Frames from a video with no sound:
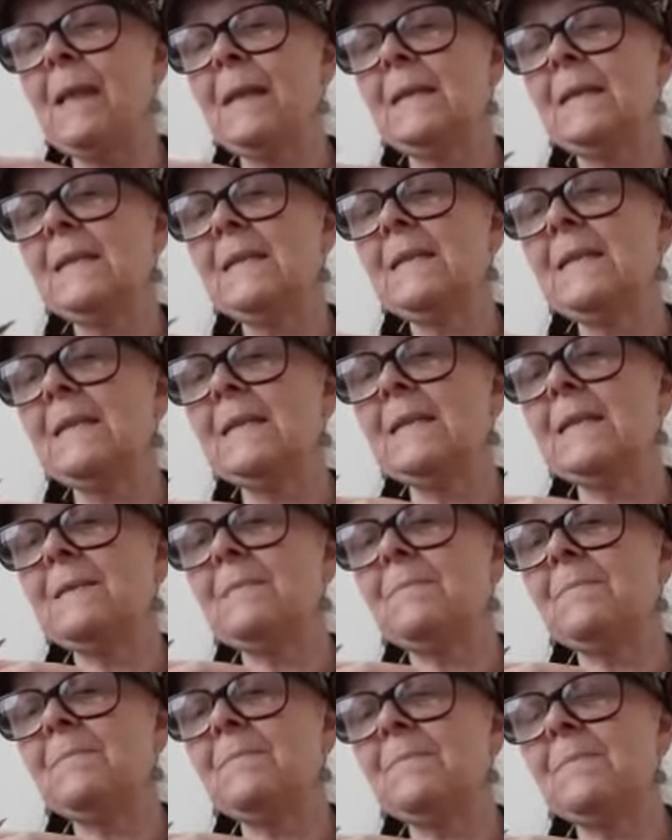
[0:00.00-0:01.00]
Isn't it?
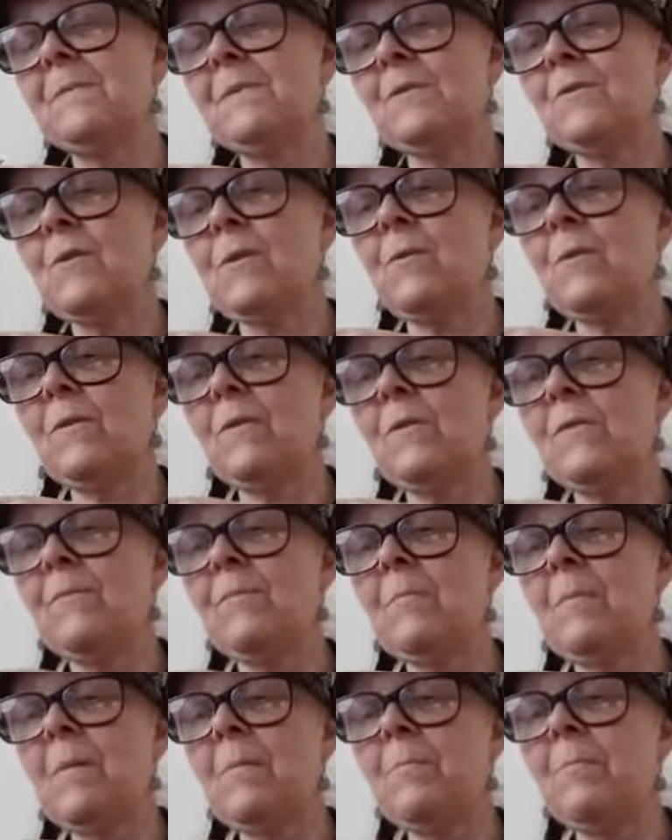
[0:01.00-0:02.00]
So I'm just
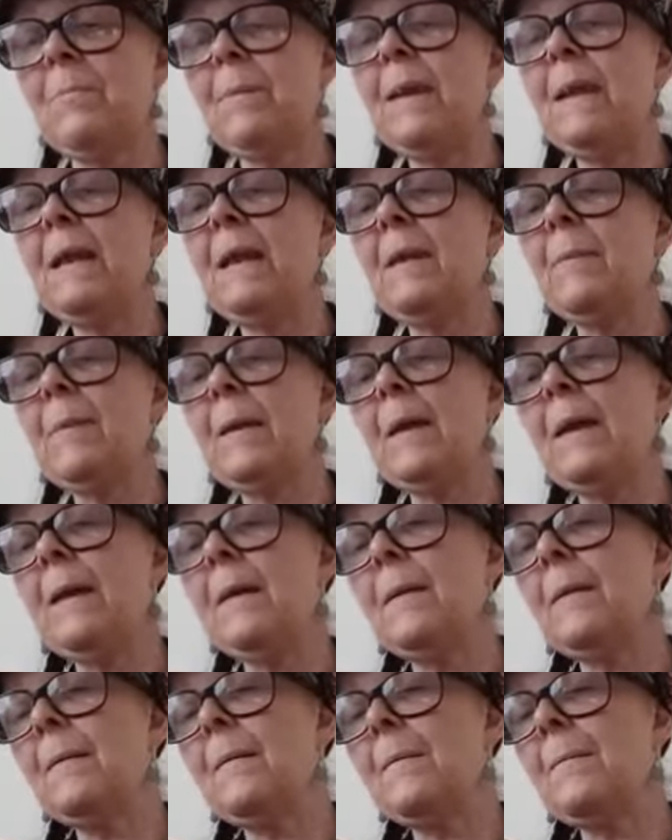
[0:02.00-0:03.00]
peeling
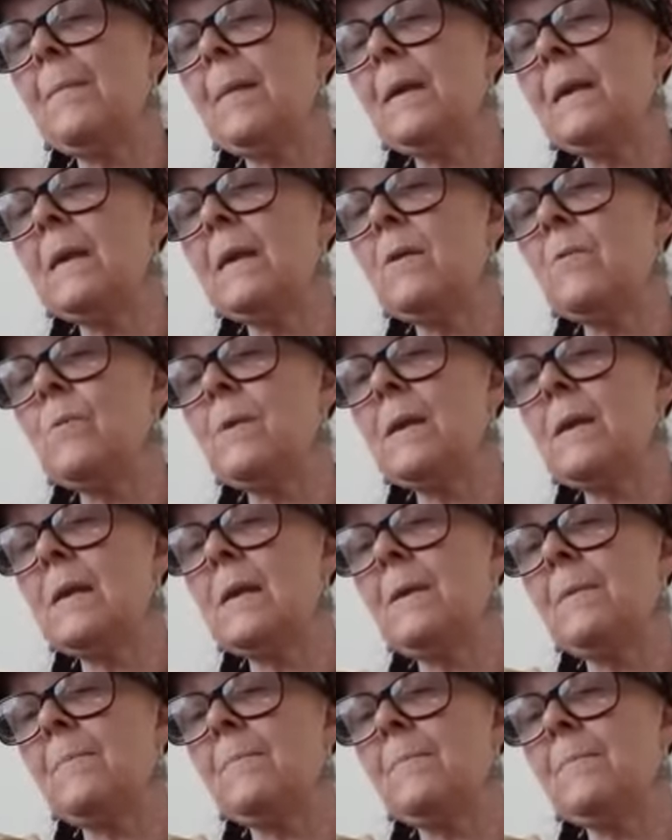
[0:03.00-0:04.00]
my kiwi
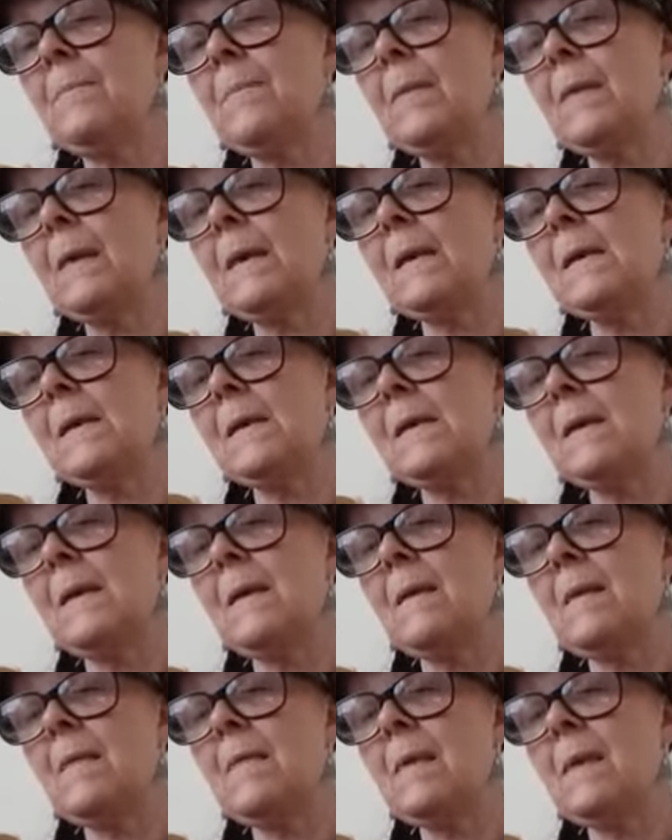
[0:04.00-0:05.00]
here.
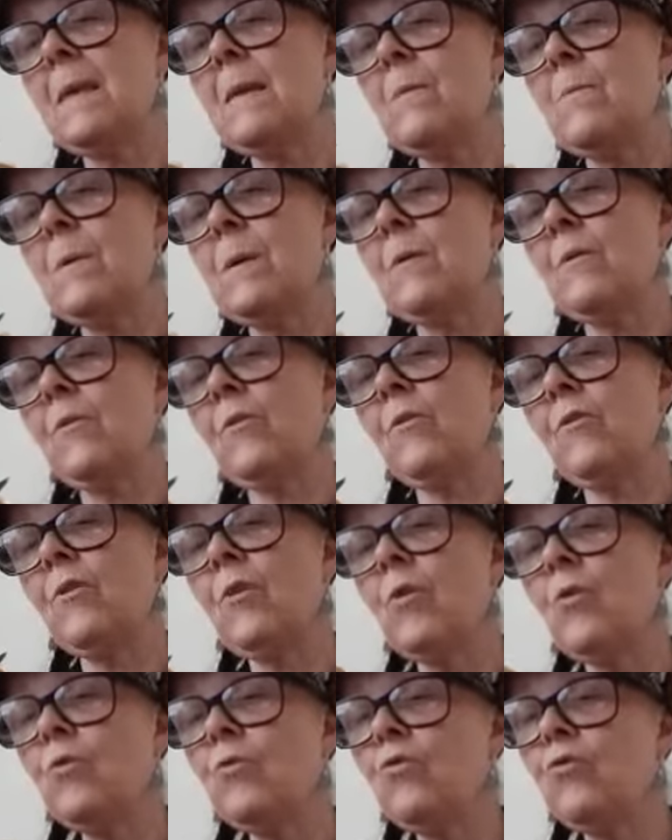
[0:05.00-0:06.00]
There we are.
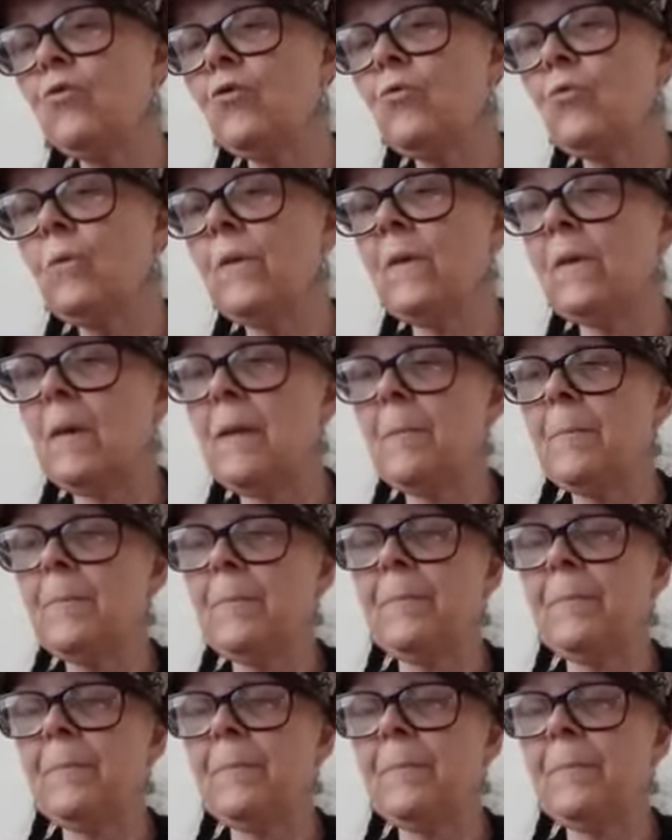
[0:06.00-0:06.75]
So juicy.